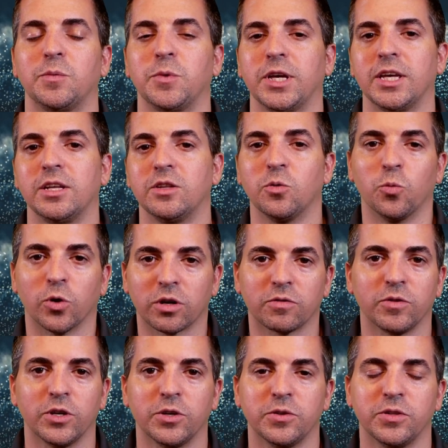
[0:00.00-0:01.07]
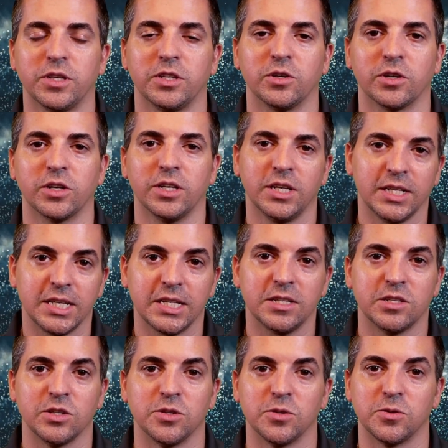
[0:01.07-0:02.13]
in the workflow that you're going to need
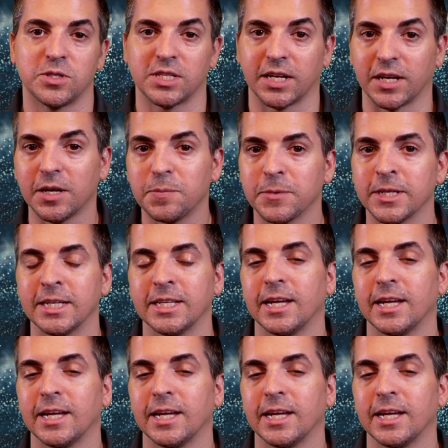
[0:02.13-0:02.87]
to set up,